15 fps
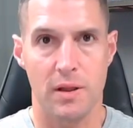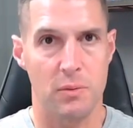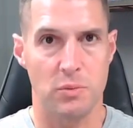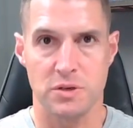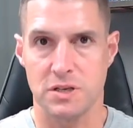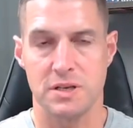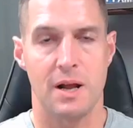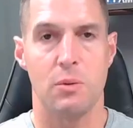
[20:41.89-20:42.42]
that
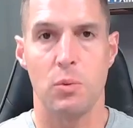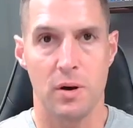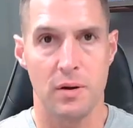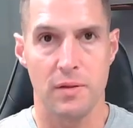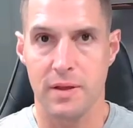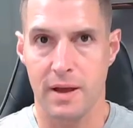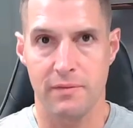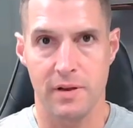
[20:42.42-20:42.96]
we're just not
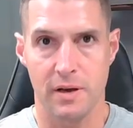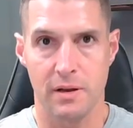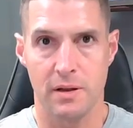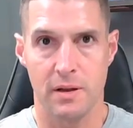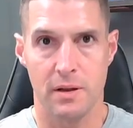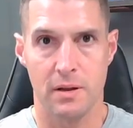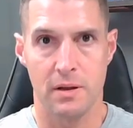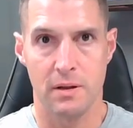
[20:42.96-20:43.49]
worthy of it,
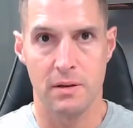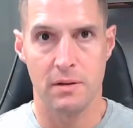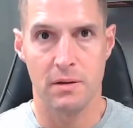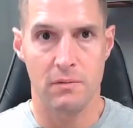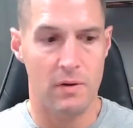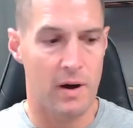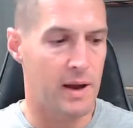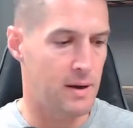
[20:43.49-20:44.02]

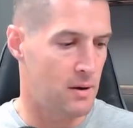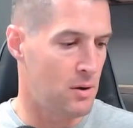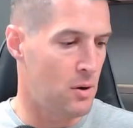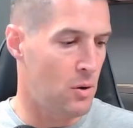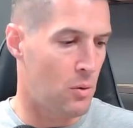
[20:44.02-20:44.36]
right?